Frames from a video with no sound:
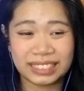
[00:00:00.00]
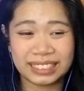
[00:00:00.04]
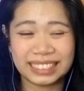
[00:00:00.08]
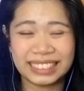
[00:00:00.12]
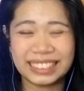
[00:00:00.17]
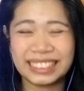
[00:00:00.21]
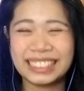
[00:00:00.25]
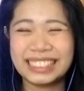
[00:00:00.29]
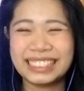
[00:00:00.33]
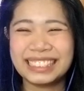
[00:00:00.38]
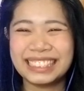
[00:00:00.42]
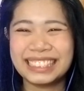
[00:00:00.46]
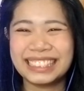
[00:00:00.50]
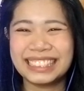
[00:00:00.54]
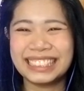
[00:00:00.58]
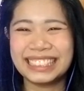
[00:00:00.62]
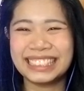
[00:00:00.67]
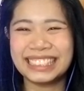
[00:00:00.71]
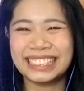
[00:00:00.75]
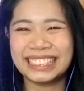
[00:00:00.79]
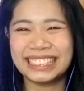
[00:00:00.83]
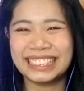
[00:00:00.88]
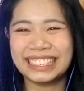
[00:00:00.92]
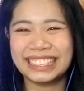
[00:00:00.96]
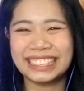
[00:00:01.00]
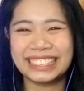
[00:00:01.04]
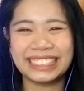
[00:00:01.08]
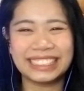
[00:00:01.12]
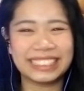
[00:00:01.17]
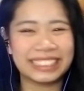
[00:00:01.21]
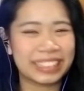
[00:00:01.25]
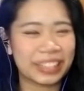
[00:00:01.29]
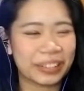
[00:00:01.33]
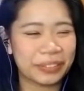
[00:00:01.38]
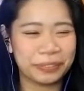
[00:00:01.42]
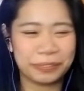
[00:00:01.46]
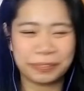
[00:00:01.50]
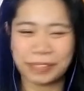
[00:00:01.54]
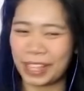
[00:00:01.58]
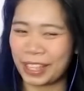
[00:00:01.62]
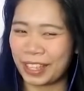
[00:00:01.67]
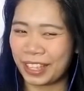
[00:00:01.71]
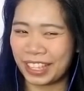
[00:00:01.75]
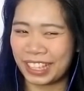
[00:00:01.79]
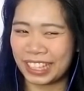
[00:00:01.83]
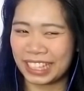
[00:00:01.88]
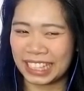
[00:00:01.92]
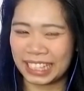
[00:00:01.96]
I
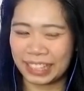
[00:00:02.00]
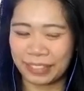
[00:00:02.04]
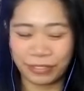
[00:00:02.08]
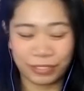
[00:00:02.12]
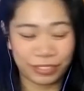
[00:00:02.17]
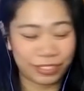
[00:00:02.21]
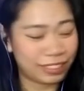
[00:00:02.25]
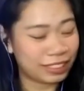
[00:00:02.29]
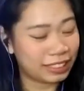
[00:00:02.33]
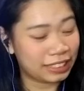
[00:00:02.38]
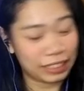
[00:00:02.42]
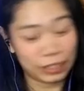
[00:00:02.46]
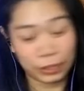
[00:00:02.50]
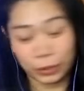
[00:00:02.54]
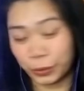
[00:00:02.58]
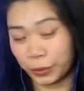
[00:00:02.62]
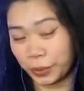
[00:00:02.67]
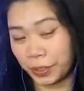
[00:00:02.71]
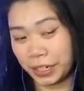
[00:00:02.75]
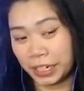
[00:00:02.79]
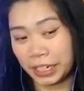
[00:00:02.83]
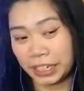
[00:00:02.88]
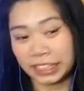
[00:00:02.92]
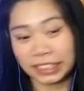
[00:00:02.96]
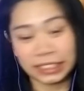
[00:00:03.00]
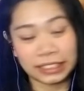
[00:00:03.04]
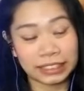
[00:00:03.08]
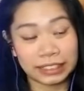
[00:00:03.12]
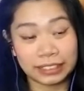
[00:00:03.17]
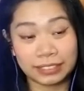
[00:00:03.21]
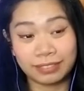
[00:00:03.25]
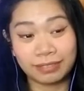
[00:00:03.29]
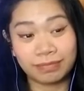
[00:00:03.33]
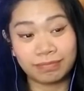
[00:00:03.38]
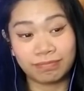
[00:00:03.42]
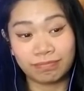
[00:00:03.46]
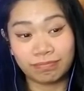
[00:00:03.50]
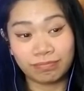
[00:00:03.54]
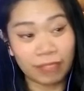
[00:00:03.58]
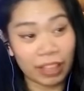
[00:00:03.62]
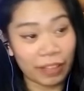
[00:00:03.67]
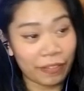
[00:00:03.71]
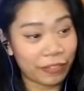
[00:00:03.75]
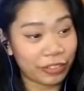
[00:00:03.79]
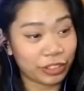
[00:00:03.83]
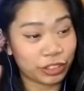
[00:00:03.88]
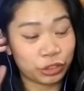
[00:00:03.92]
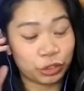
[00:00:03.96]
mean, if you wanna,
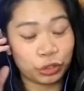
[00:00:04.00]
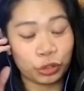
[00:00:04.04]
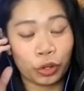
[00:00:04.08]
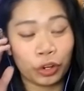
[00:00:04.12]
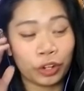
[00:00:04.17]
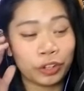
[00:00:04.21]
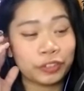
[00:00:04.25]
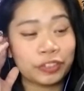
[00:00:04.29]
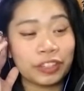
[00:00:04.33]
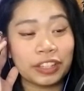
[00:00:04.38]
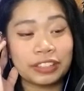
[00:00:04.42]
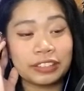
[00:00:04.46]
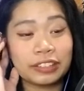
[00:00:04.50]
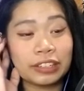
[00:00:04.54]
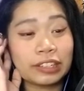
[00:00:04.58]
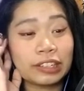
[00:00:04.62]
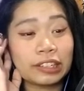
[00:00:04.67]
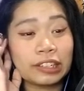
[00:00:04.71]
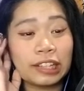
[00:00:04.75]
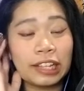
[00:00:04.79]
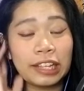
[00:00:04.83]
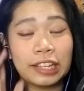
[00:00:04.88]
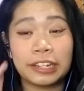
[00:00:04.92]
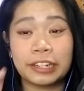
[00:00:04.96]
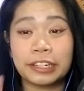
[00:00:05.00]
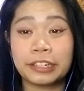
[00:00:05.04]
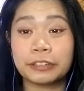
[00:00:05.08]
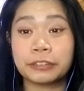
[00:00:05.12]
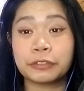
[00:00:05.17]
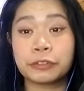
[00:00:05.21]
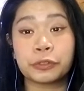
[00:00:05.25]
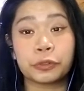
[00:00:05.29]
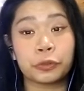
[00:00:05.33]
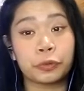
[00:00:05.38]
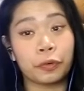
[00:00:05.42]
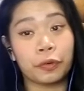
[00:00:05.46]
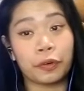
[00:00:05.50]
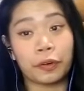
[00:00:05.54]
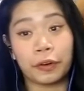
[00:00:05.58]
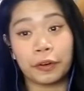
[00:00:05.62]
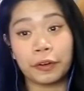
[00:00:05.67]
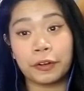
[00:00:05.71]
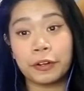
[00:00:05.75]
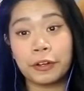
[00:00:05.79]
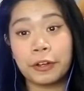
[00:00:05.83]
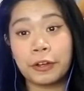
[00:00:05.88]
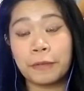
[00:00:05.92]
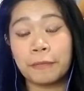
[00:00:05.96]
if it's your tentacle lady, sure.
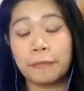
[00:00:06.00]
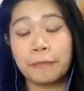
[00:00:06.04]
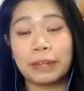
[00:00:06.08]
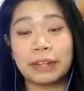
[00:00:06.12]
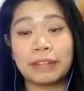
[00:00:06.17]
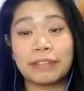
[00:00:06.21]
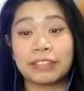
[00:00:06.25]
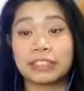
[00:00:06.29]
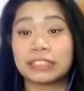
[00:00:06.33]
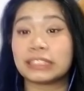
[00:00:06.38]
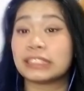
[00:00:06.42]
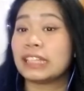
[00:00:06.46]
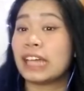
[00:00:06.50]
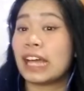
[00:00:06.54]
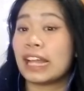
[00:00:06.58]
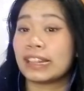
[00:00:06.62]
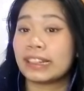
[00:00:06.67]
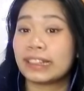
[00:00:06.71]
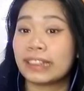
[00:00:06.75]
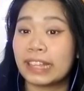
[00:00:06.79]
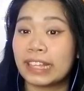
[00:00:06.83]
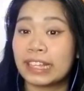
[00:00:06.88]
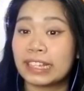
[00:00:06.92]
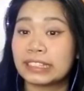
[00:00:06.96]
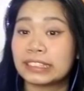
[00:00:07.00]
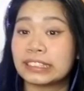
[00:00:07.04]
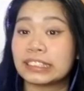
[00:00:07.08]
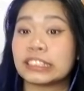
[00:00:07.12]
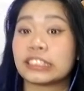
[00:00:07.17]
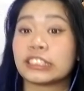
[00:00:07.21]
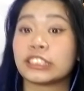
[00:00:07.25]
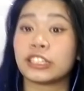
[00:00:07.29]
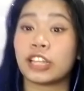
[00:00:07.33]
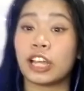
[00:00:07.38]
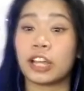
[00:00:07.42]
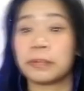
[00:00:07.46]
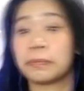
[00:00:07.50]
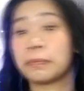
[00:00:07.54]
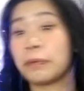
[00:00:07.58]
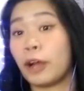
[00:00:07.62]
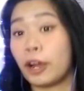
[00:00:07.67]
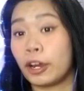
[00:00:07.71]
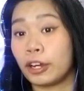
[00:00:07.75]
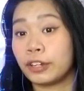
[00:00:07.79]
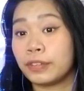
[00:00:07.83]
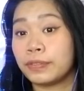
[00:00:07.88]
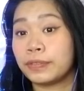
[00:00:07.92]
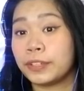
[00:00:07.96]
But if it's that thing, so it's not
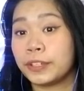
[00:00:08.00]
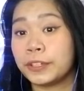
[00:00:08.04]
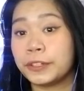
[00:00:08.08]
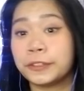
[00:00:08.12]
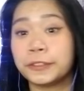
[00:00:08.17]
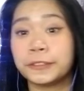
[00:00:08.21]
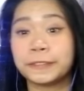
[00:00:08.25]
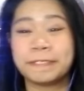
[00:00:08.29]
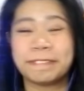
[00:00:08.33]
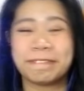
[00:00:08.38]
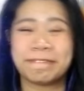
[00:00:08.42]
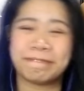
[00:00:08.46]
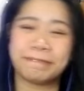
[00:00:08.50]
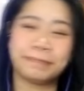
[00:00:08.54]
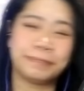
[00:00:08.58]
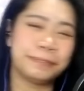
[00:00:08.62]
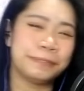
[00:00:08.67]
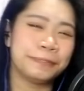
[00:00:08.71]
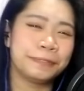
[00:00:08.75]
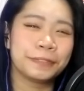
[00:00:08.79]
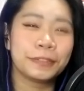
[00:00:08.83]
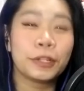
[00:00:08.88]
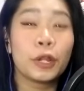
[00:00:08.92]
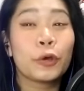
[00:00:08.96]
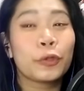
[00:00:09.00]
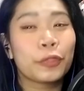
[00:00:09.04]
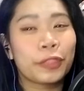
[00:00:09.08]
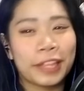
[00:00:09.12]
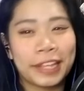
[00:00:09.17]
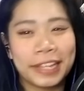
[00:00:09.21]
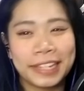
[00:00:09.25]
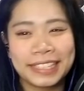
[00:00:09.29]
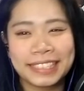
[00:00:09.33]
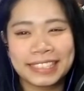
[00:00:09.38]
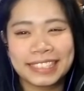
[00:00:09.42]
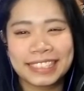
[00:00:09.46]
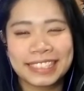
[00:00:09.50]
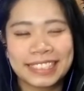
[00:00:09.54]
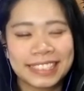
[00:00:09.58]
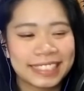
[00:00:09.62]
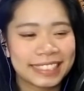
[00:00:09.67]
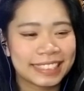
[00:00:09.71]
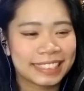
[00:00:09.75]
part of you, no thanks.